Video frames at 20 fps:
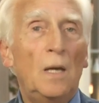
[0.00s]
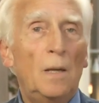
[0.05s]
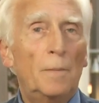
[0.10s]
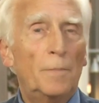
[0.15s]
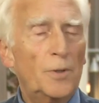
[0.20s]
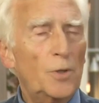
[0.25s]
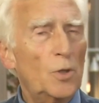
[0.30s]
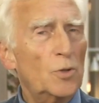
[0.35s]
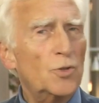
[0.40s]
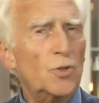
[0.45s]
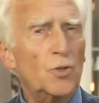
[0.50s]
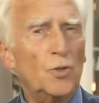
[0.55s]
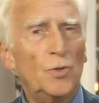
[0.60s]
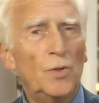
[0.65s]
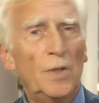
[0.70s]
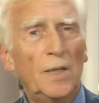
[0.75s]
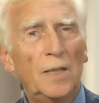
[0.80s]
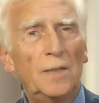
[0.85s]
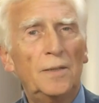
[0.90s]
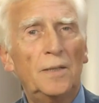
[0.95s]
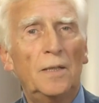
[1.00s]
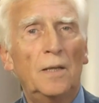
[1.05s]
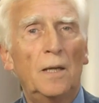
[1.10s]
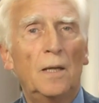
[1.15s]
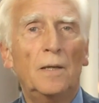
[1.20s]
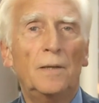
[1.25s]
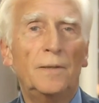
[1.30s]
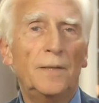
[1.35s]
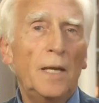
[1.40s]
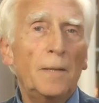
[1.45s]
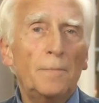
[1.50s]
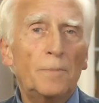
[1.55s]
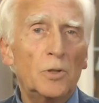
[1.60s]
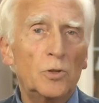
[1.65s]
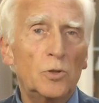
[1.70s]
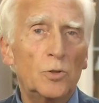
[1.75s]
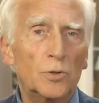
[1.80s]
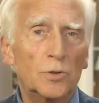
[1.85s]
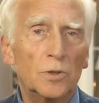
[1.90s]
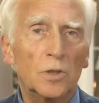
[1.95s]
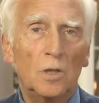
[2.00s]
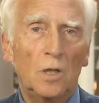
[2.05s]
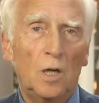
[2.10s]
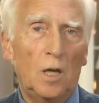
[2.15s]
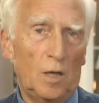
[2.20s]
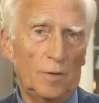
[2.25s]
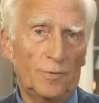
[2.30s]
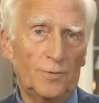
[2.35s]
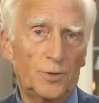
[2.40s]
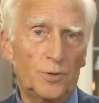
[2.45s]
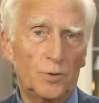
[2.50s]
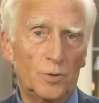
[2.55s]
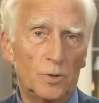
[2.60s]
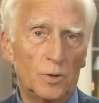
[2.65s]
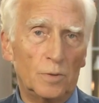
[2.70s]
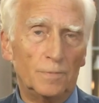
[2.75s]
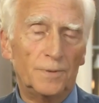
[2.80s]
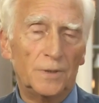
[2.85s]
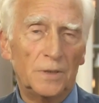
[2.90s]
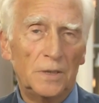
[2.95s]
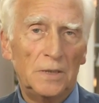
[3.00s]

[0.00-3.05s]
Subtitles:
but also in the neighborhood of Europe.